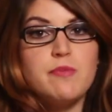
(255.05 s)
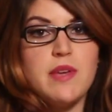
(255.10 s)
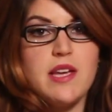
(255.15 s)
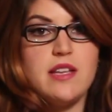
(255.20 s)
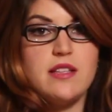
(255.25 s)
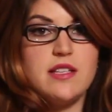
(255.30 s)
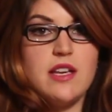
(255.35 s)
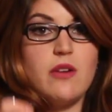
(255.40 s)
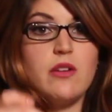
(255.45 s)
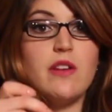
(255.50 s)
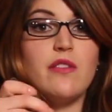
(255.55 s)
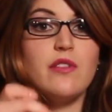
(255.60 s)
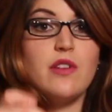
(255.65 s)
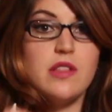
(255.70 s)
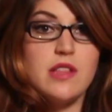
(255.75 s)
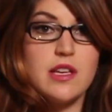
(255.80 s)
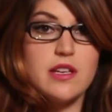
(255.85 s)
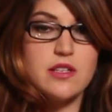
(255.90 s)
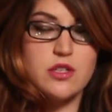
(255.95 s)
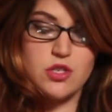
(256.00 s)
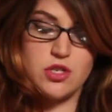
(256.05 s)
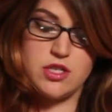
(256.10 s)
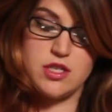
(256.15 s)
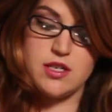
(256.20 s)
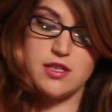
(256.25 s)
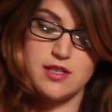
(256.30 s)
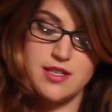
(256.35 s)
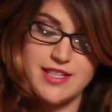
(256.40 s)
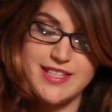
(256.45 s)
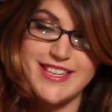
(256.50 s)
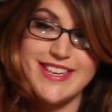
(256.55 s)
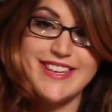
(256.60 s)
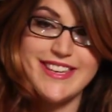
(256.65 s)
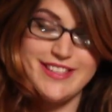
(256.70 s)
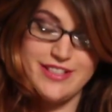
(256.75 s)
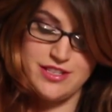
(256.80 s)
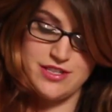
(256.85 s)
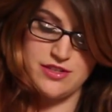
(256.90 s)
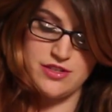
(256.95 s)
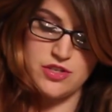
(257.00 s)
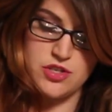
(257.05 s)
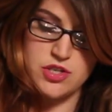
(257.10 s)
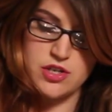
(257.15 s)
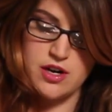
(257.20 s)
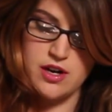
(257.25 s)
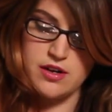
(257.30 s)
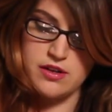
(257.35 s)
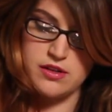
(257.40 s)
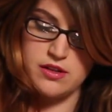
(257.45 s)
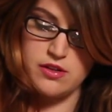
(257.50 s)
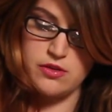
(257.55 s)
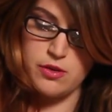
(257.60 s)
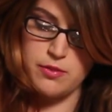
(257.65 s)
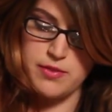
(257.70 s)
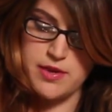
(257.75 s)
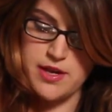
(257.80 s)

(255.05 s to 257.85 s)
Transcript: bake down, everything's just gonna sink into the jar a little